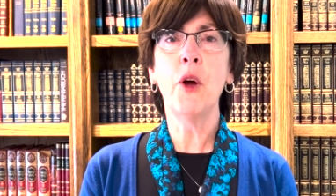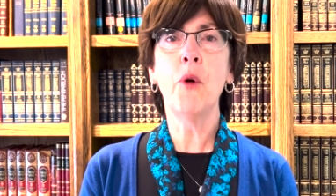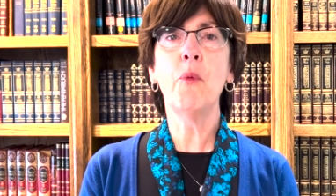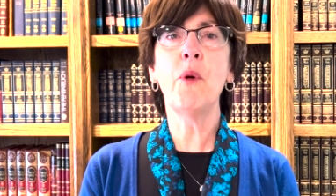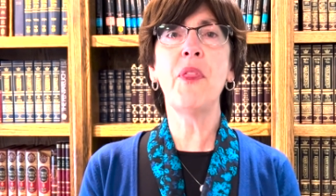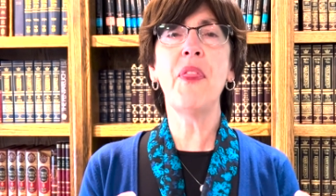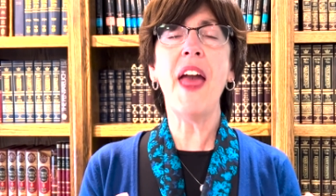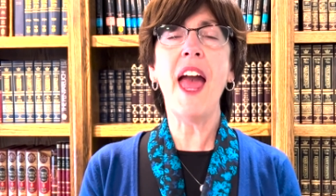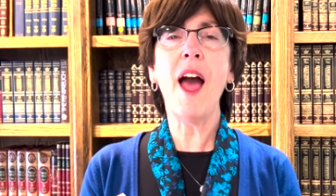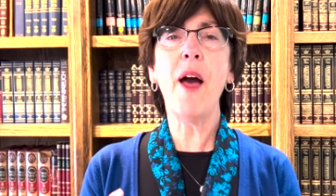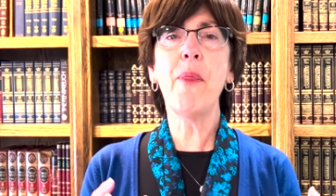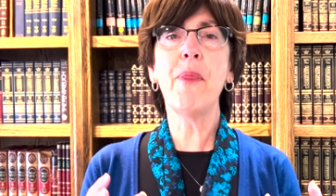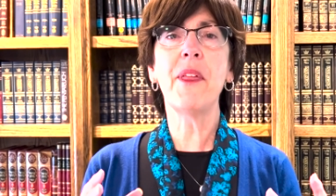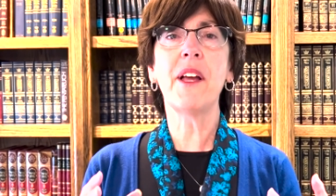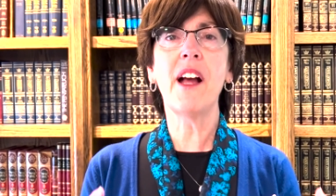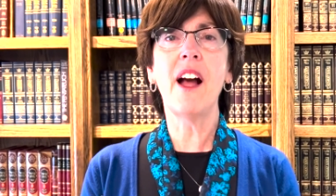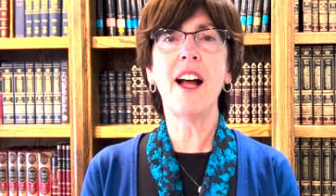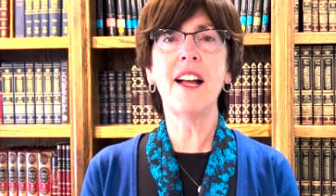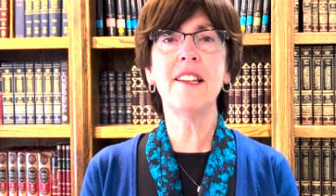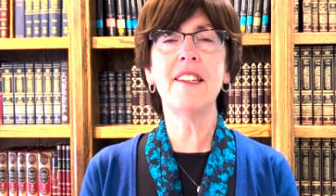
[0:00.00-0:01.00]
without the
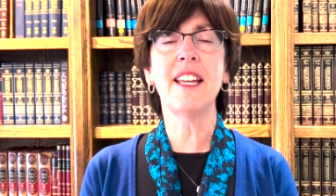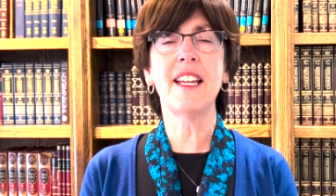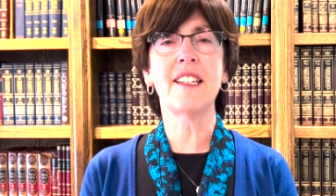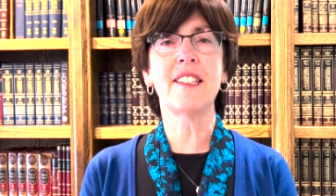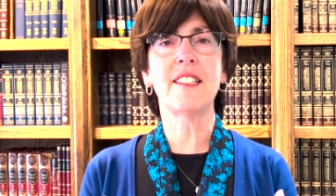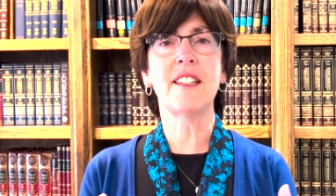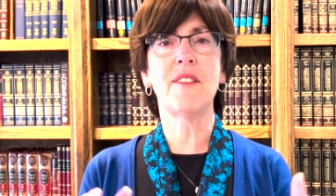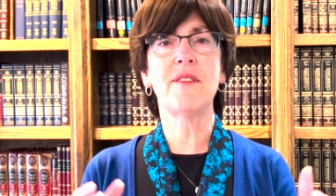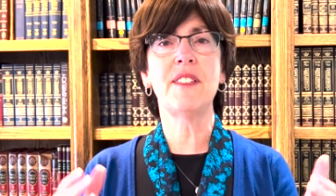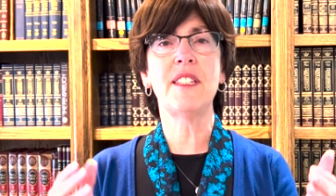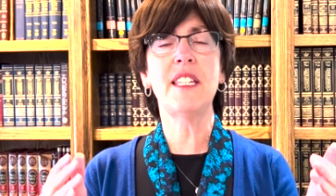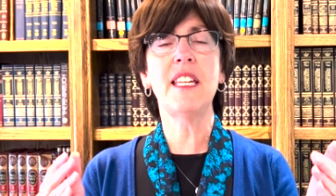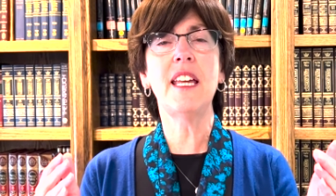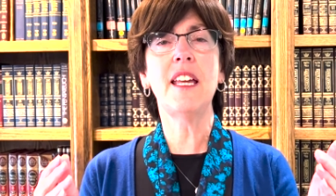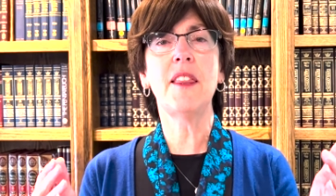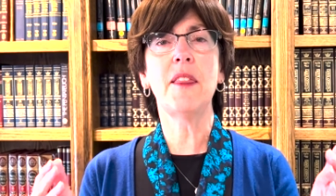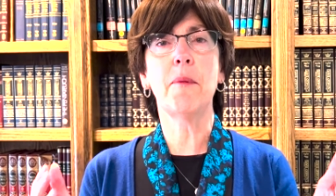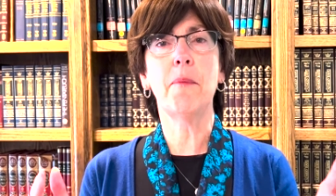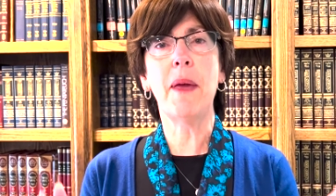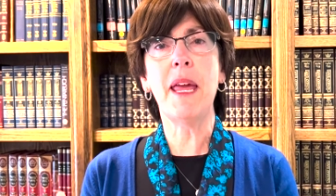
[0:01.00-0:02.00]
context of
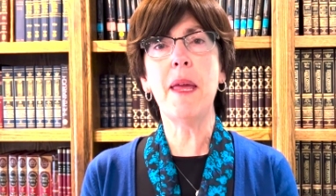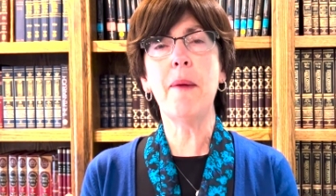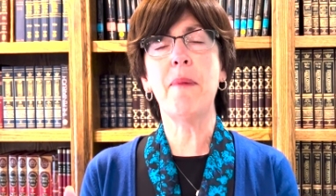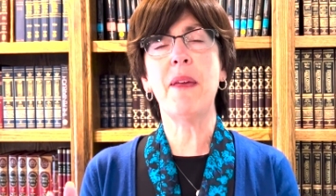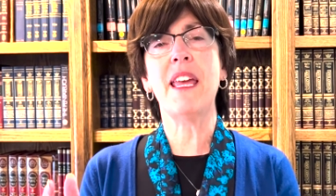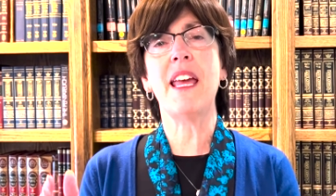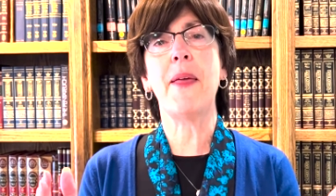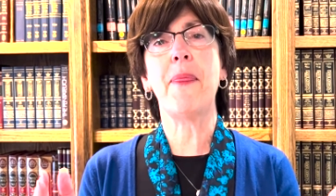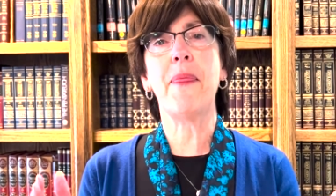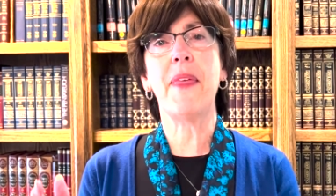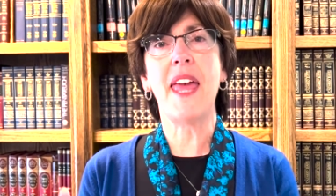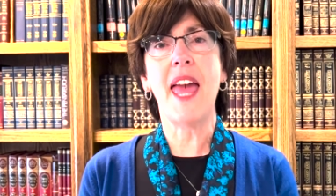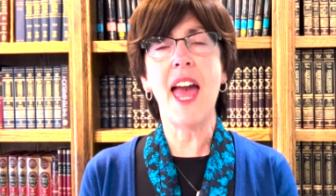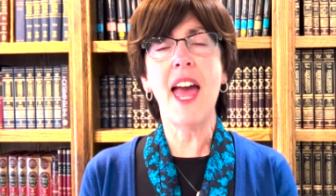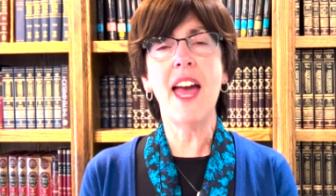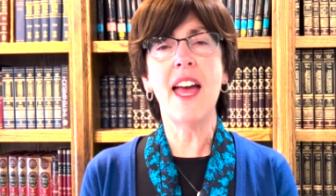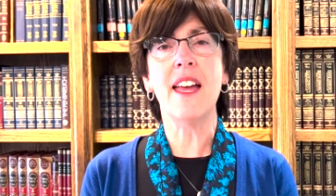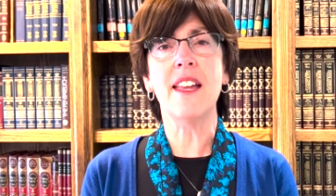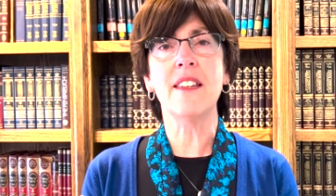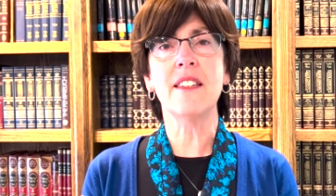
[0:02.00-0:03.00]
seeing the baby at the
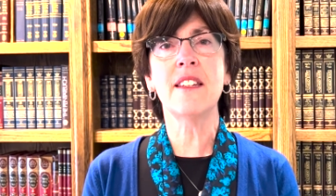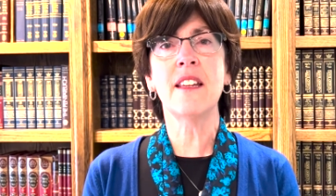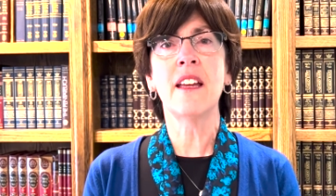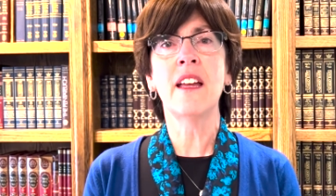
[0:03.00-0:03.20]
end,